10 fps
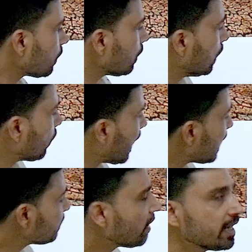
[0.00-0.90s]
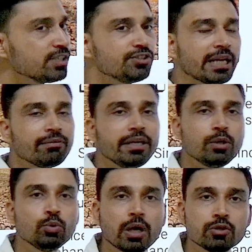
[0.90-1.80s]
Now, as far as January
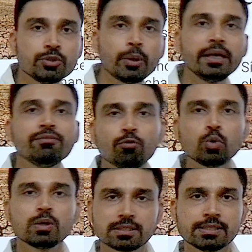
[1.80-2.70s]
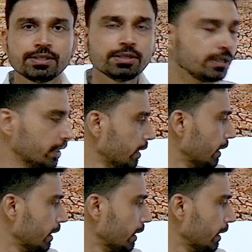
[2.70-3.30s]
2024 was concerned,